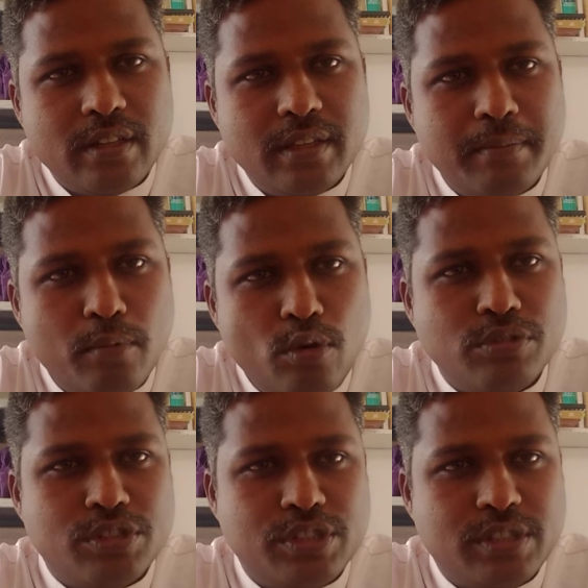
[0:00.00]
the
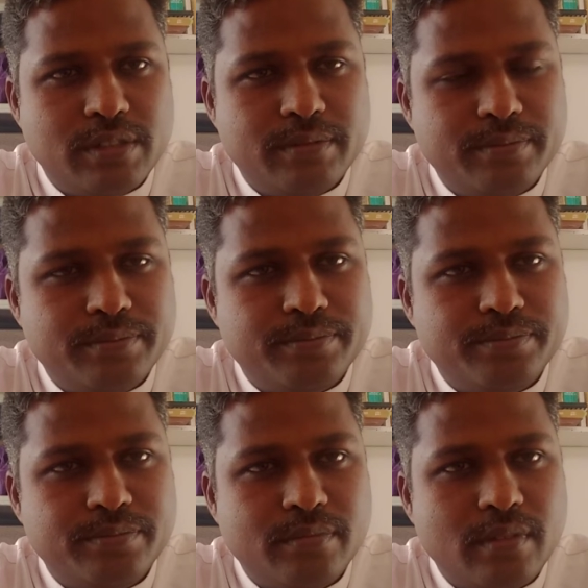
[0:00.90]
bones,
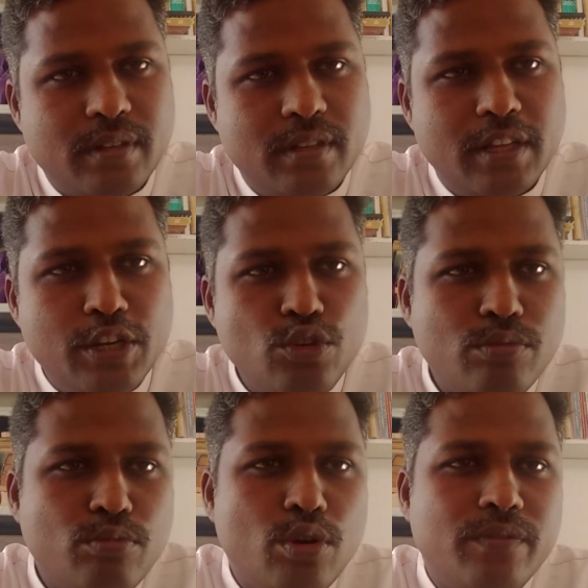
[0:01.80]
the new
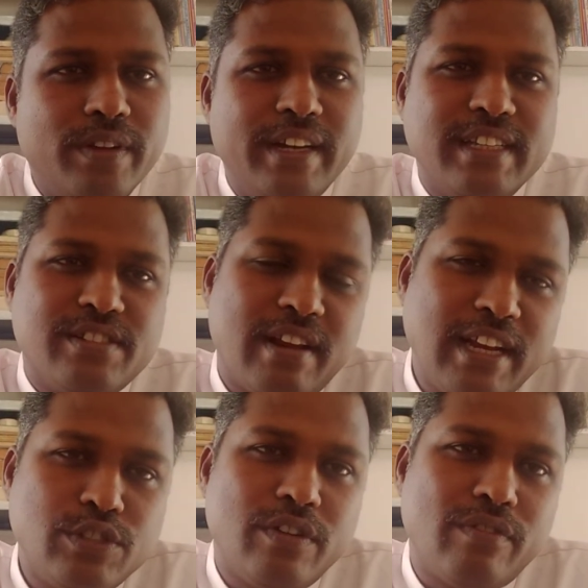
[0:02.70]
bone, when it is
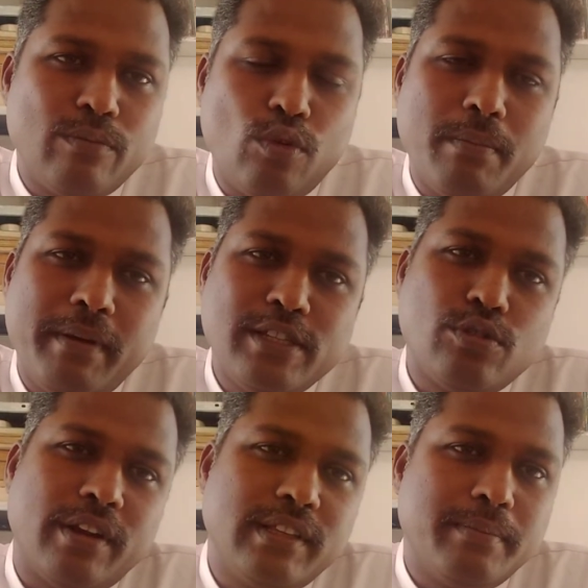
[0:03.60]
transferred from one place
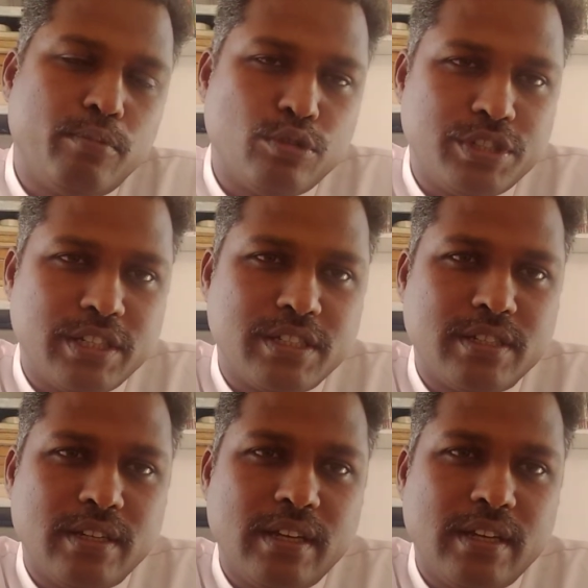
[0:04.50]
to another portion,